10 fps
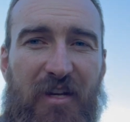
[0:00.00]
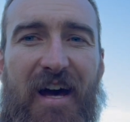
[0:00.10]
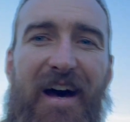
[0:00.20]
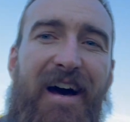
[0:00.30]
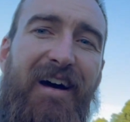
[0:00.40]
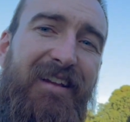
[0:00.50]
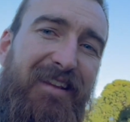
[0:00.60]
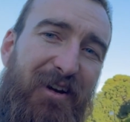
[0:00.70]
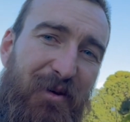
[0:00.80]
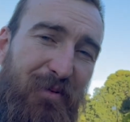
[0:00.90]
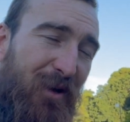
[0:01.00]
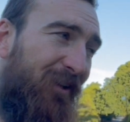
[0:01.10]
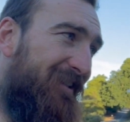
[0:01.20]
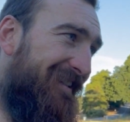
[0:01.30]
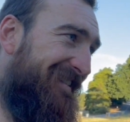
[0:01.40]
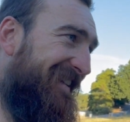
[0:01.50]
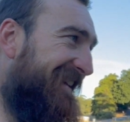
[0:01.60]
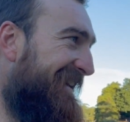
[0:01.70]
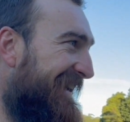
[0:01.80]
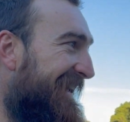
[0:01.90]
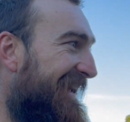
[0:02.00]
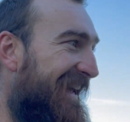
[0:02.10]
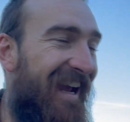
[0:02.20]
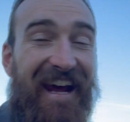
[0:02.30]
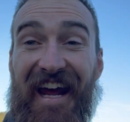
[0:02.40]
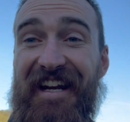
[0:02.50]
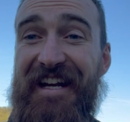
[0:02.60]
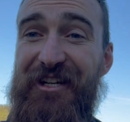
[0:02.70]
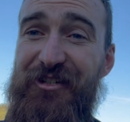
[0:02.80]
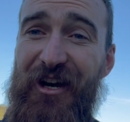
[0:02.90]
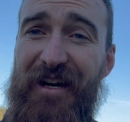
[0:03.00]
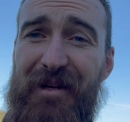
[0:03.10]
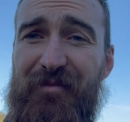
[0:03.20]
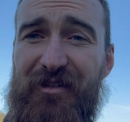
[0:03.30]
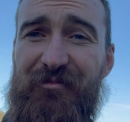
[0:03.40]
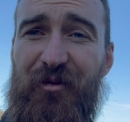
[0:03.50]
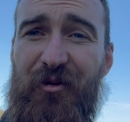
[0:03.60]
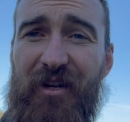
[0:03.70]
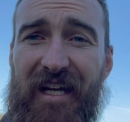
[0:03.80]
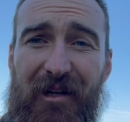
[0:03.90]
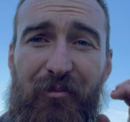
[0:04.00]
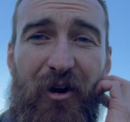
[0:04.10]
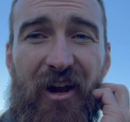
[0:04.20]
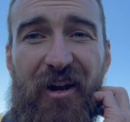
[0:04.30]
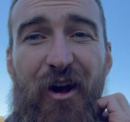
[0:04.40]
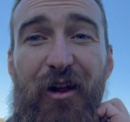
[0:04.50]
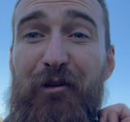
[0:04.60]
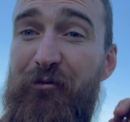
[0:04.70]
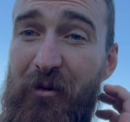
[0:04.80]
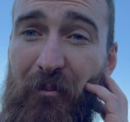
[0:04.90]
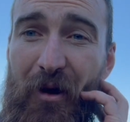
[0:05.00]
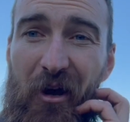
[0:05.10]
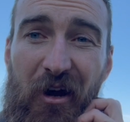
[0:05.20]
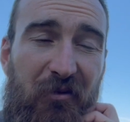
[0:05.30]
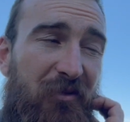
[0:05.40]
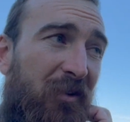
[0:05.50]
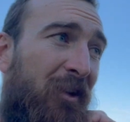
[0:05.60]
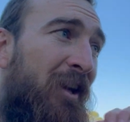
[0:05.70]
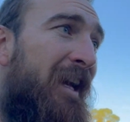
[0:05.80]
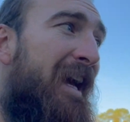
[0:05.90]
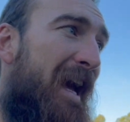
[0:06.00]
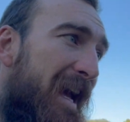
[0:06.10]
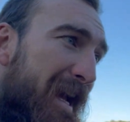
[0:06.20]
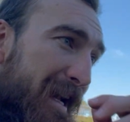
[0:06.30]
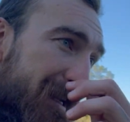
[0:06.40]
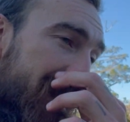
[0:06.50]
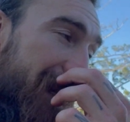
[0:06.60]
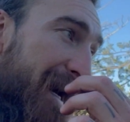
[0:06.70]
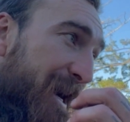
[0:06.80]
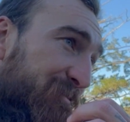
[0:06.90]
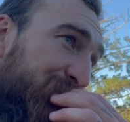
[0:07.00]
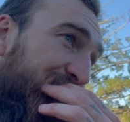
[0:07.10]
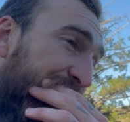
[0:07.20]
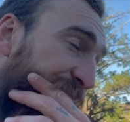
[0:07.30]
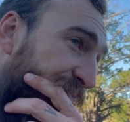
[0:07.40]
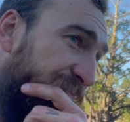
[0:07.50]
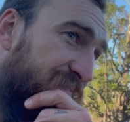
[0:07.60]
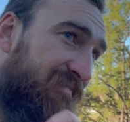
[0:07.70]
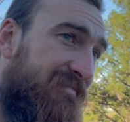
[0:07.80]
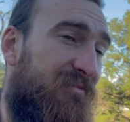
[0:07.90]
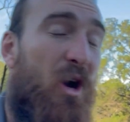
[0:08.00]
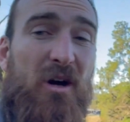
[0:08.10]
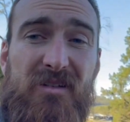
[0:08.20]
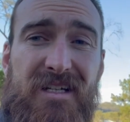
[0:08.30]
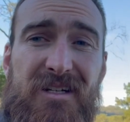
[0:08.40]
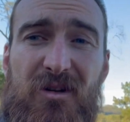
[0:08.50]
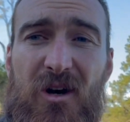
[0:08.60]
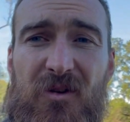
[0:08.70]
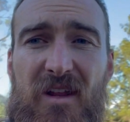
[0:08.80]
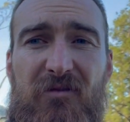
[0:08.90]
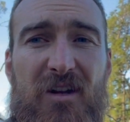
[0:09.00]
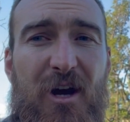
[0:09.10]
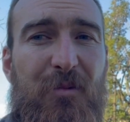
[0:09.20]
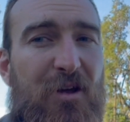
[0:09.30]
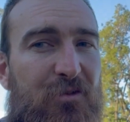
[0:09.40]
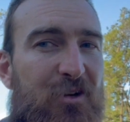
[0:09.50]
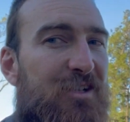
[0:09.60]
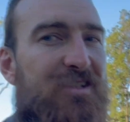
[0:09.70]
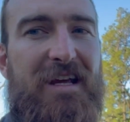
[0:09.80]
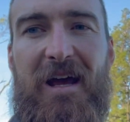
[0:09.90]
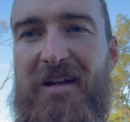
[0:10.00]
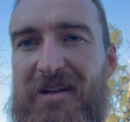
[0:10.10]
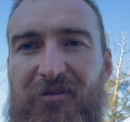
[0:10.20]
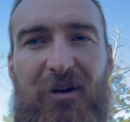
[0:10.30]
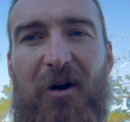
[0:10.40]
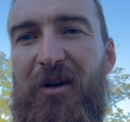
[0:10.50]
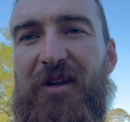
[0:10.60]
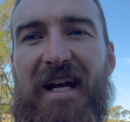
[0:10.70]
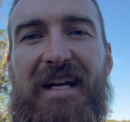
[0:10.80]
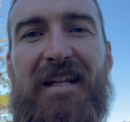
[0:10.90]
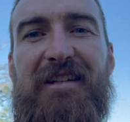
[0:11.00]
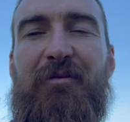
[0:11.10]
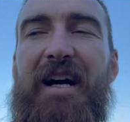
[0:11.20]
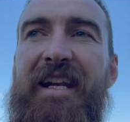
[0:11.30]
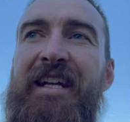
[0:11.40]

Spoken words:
car that I'd purchased, and it showed up this morning bright and early from Perth. And I was going to do a whole nother video, but I thought I'd just throw it on the end of this one